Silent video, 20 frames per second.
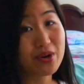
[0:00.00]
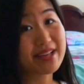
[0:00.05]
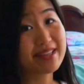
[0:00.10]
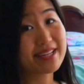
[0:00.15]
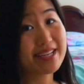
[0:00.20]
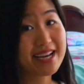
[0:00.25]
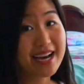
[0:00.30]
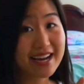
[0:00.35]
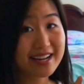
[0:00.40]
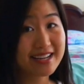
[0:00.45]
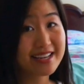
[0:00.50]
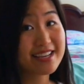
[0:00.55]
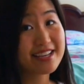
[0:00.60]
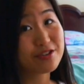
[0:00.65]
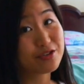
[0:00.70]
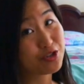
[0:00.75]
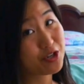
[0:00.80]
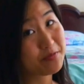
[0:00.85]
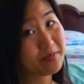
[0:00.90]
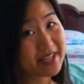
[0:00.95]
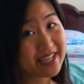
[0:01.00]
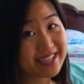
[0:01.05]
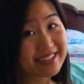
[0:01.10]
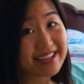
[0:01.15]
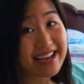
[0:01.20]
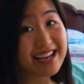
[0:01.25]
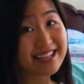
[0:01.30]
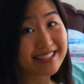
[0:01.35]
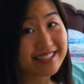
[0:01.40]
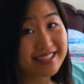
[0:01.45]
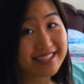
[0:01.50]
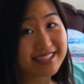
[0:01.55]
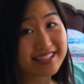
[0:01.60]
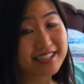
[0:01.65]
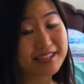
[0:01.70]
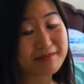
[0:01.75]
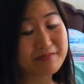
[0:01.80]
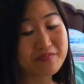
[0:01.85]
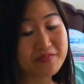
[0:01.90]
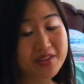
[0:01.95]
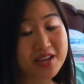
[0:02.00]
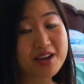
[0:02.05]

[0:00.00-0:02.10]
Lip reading: and then cutting and trimming it as needed.